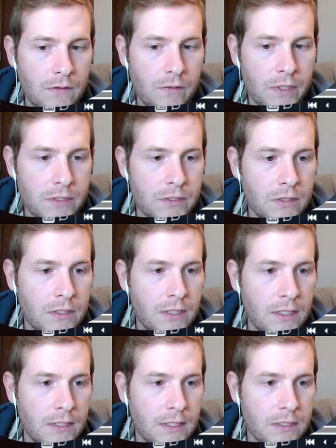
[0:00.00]
know what I should have
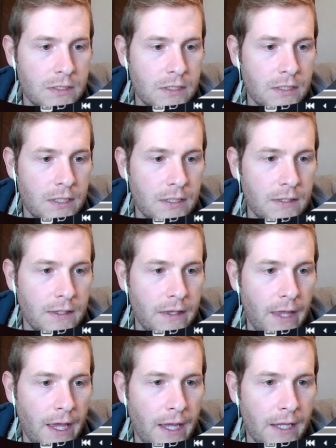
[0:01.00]
done? I should have done
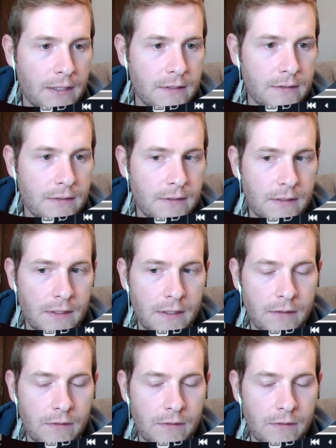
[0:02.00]
that. Ugh.